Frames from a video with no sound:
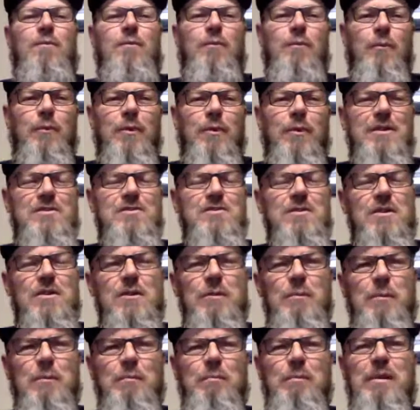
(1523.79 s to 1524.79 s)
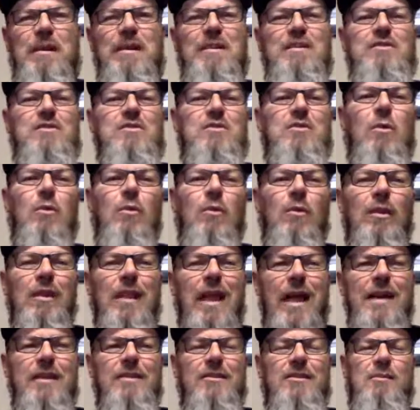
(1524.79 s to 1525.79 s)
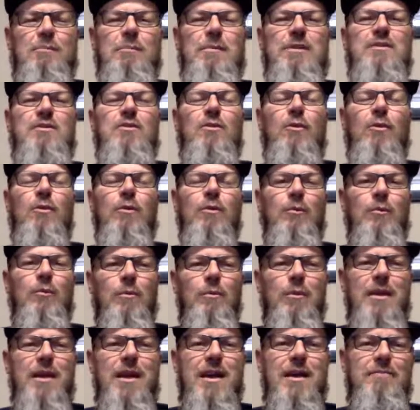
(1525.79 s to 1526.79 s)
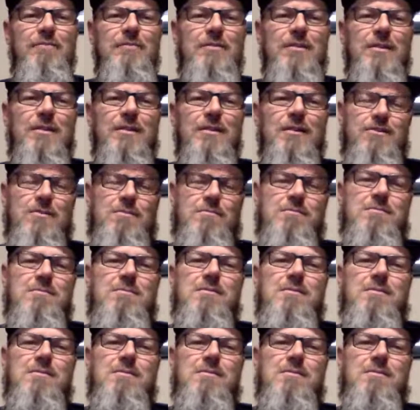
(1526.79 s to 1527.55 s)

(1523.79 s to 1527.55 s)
We as human beings don't like to be told what we have to do.